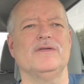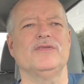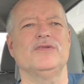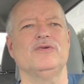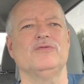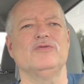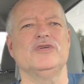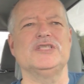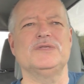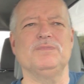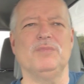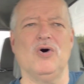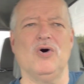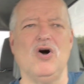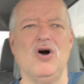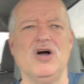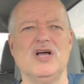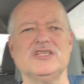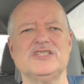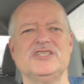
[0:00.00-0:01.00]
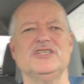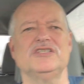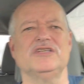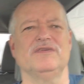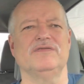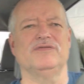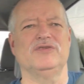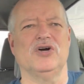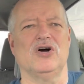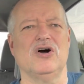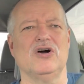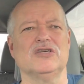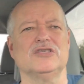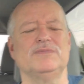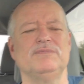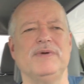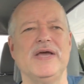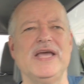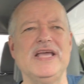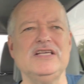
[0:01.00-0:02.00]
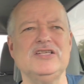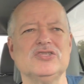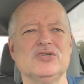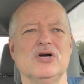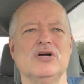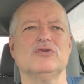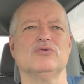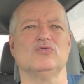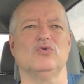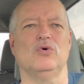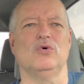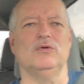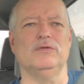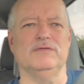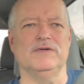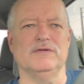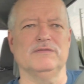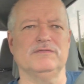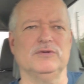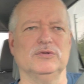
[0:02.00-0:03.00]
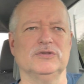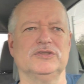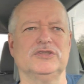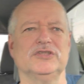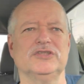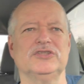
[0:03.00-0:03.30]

the responses of dogs based on the role of influence.